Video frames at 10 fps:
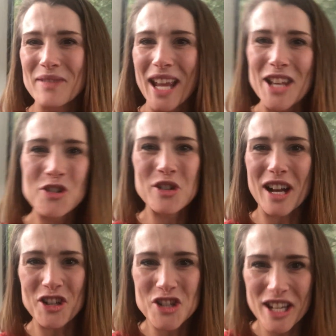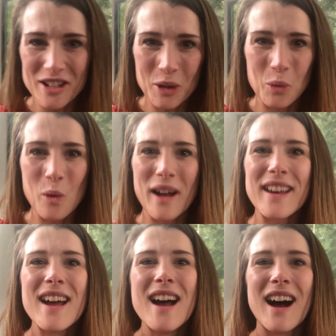introduction, or
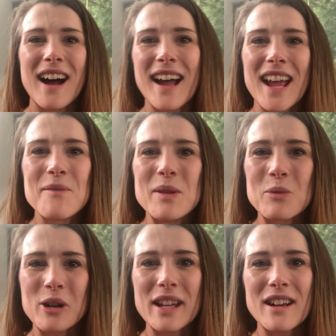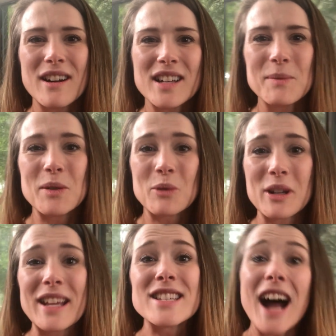what I have been working on. I've been
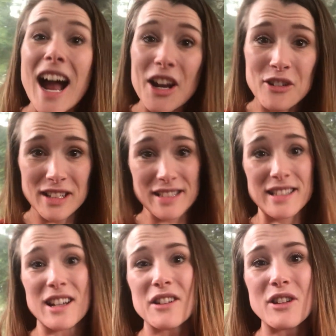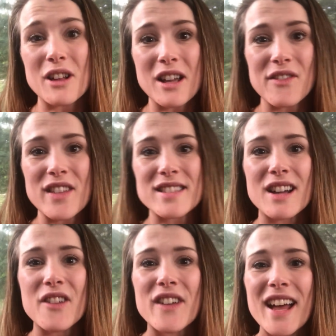working tirelessly on a lot of this
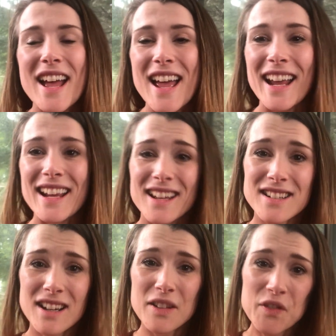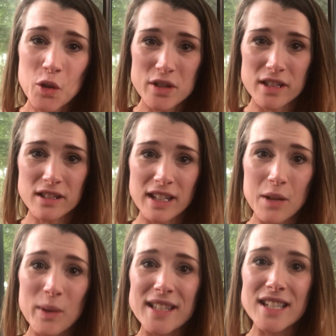stuff, and unfortunately
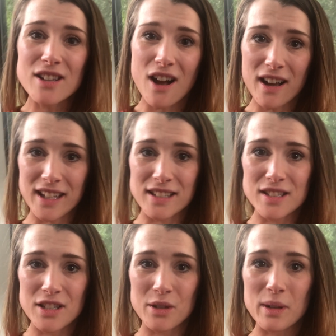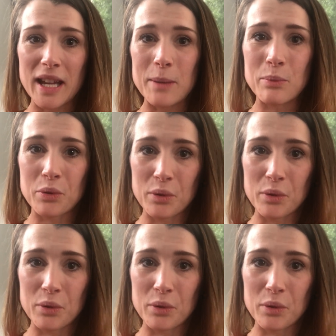we did not get to do a